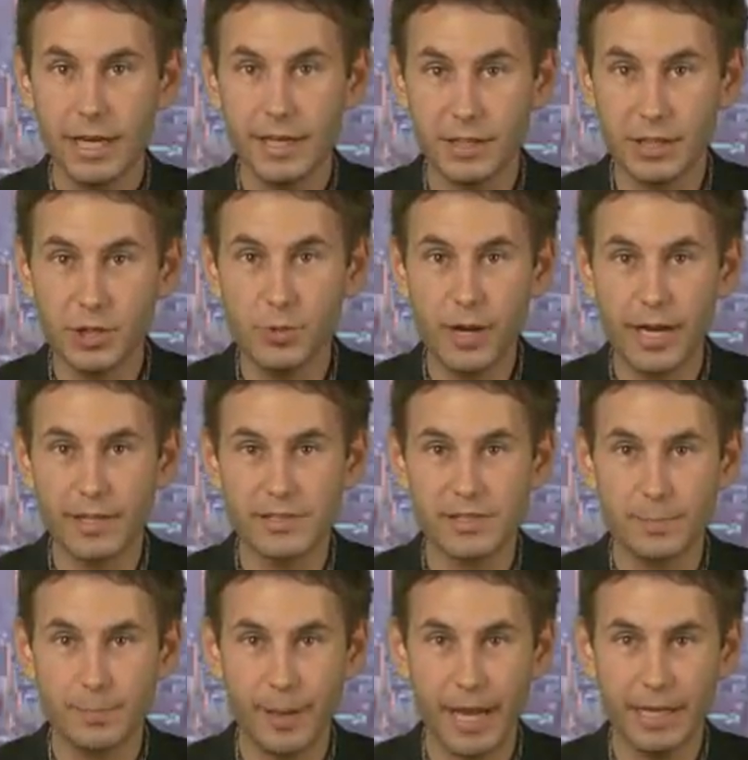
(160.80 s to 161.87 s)
In the
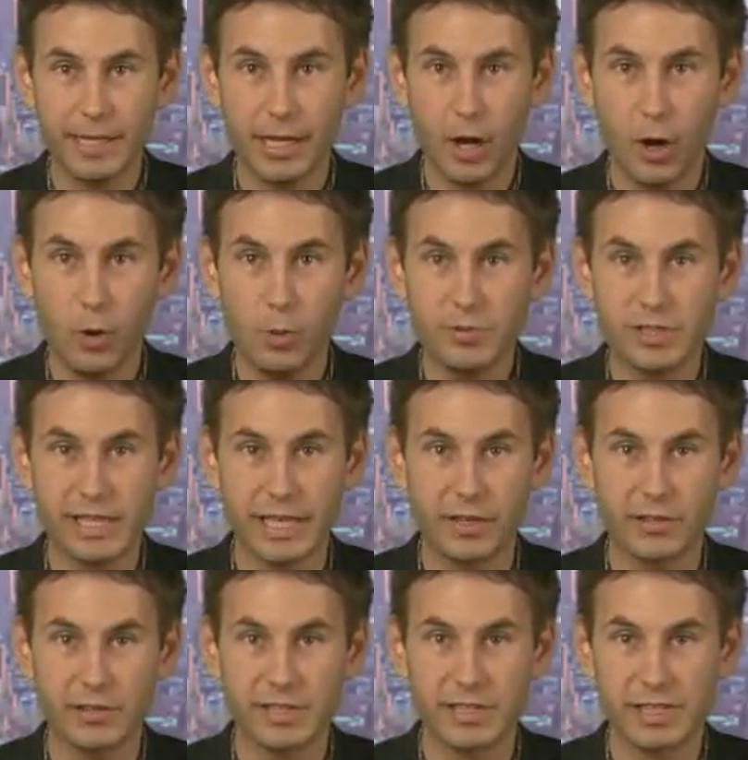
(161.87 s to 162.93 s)
U.S., pending home
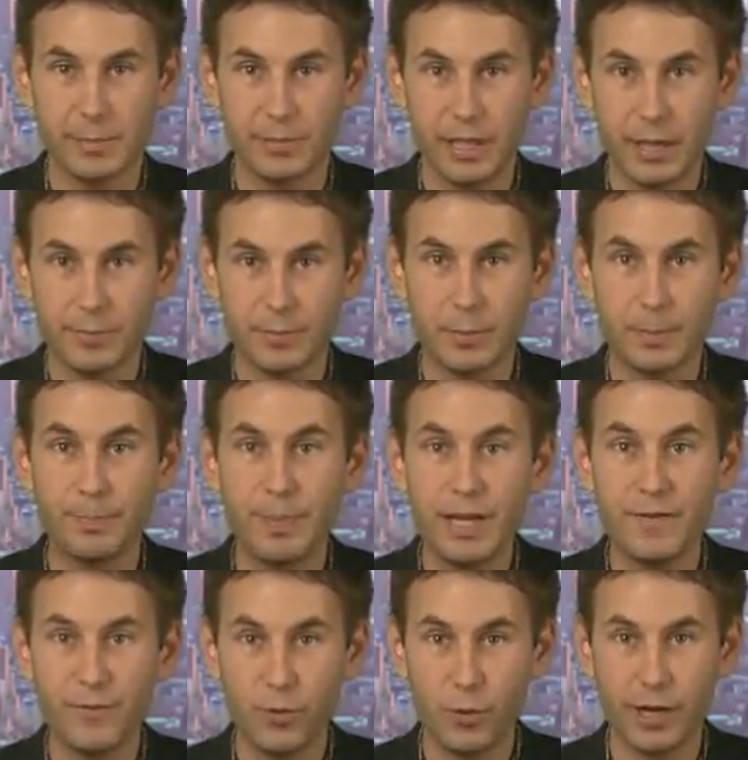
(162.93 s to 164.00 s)
sales in September
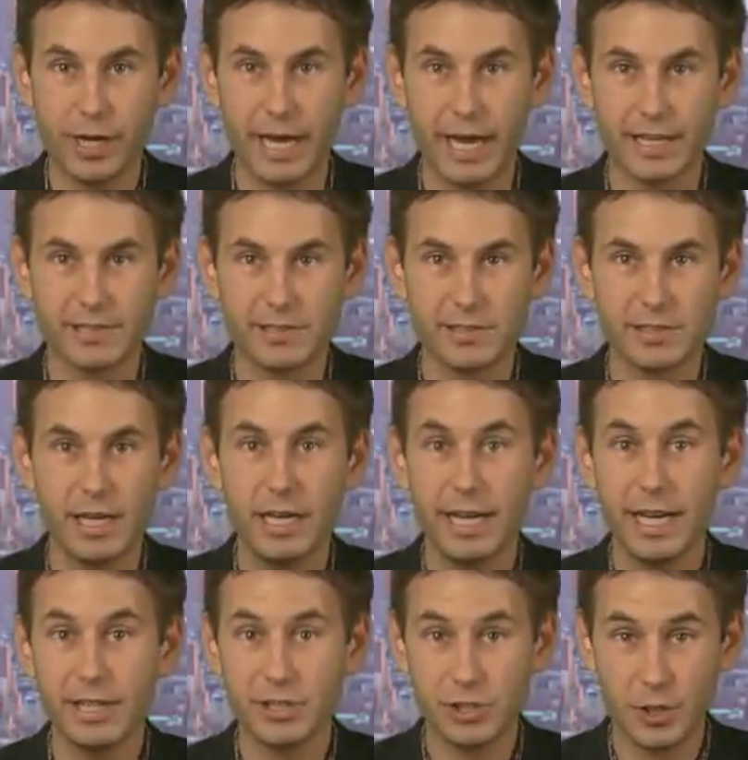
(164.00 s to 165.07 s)
beat forecasts
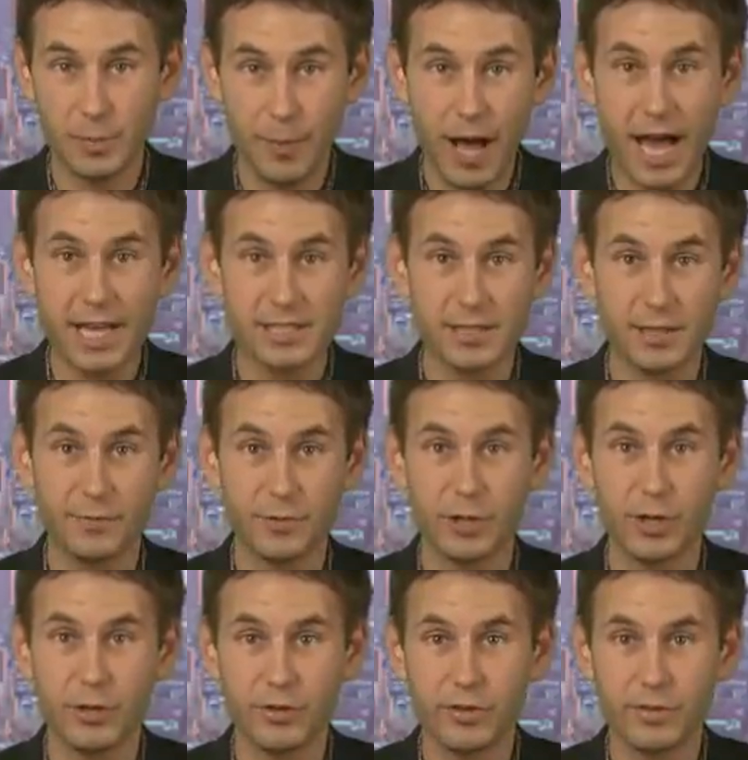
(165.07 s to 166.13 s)
and showed positive
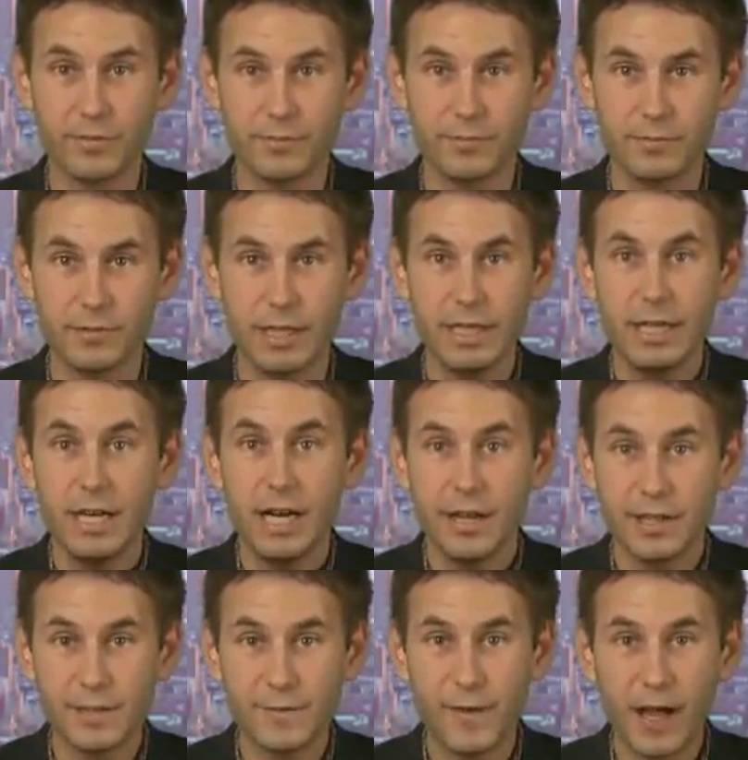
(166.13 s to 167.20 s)
growth.
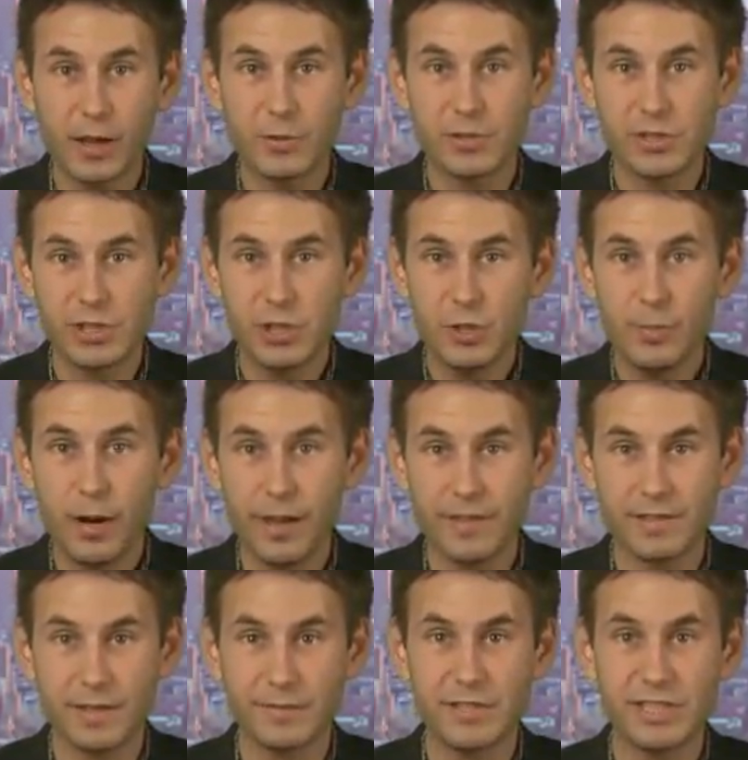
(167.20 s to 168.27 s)
This follows 2
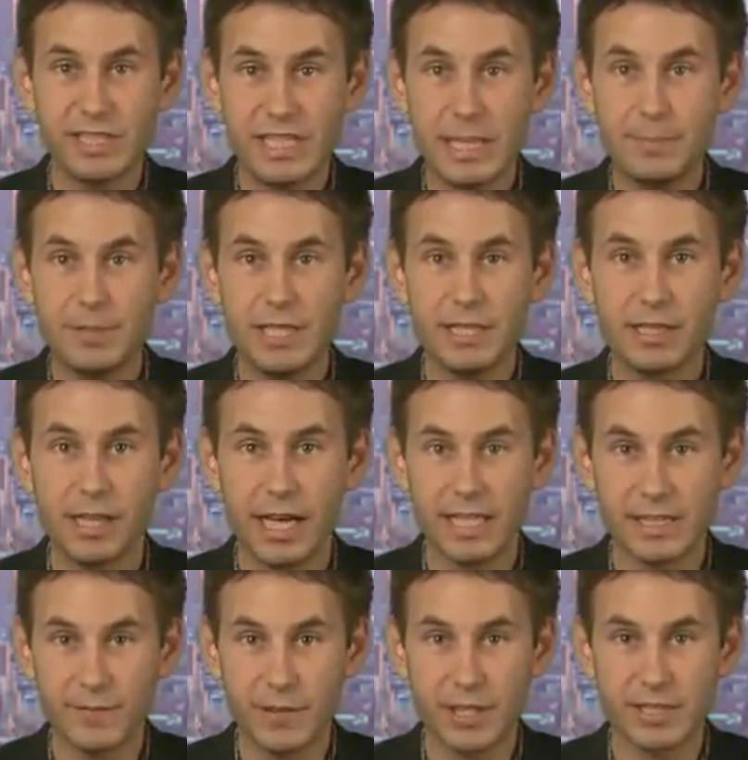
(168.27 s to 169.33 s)
months of steep
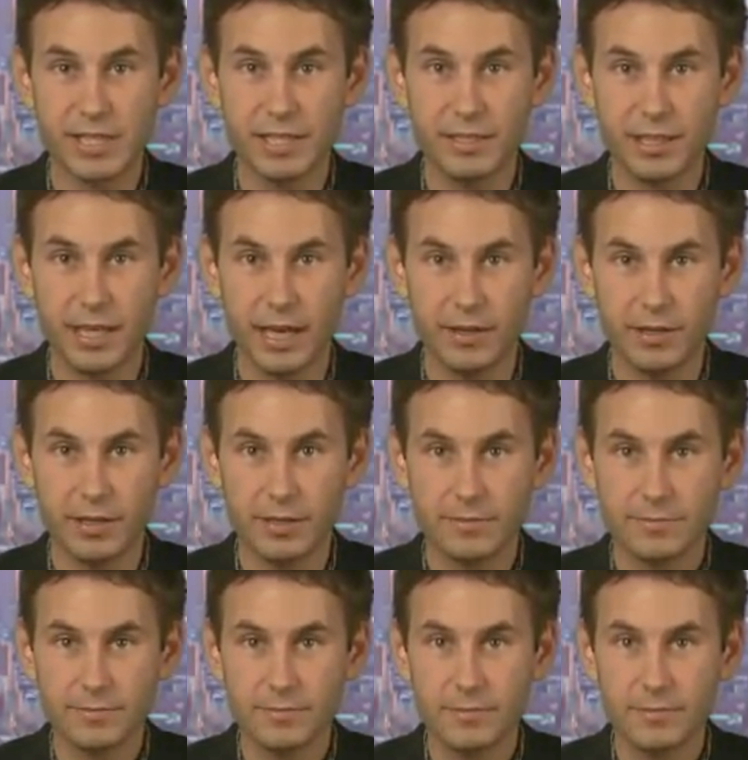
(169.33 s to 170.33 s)
declines for this indicator.